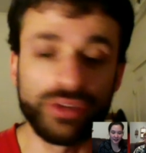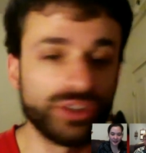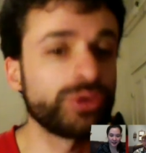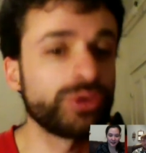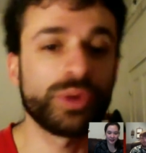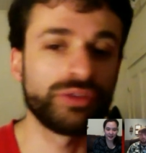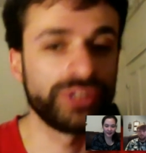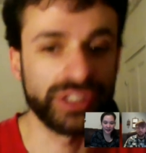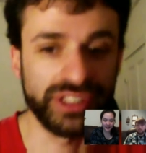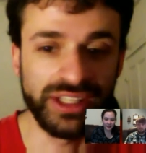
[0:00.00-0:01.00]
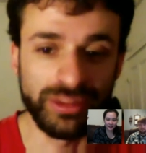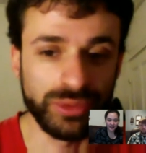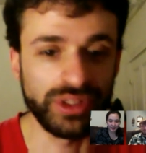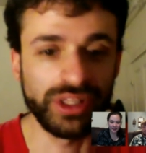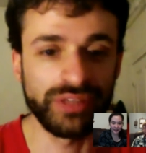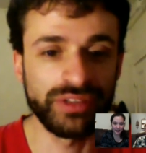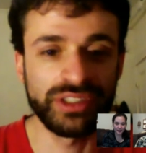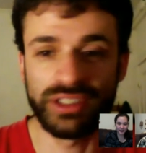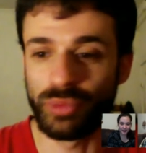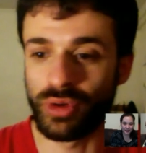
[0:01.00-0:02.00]
It's always wonderful to see them. So I'd love to
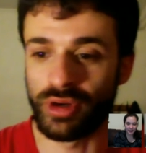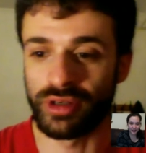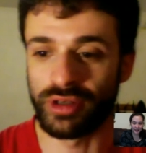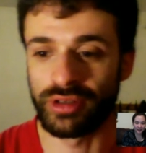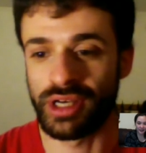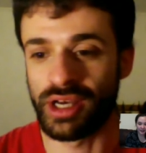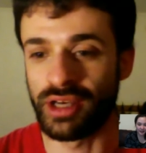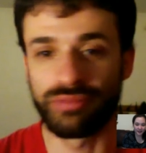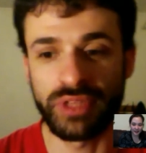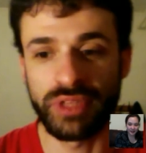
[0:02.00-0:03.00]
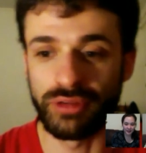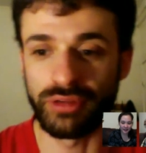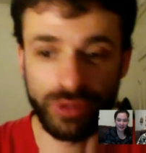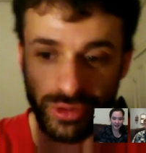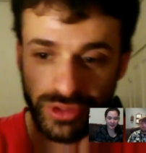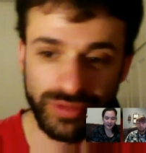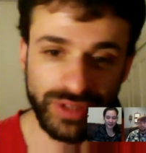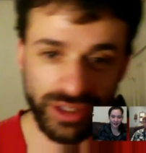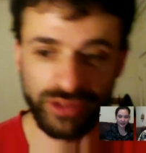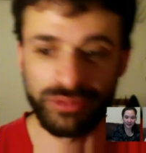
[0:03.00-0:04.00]
see more, uh, you know, photos and
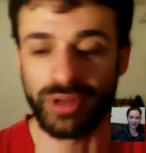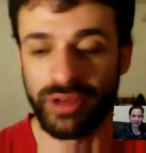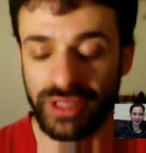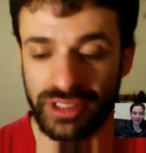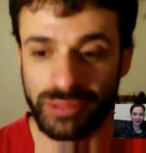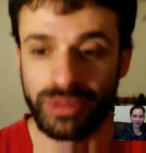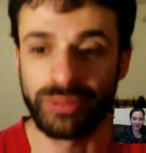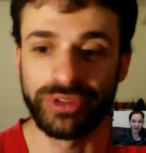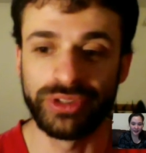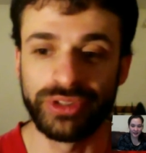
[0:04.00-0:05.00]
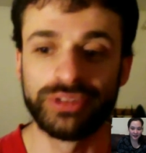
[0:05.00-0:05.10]
video of, of, things that people do.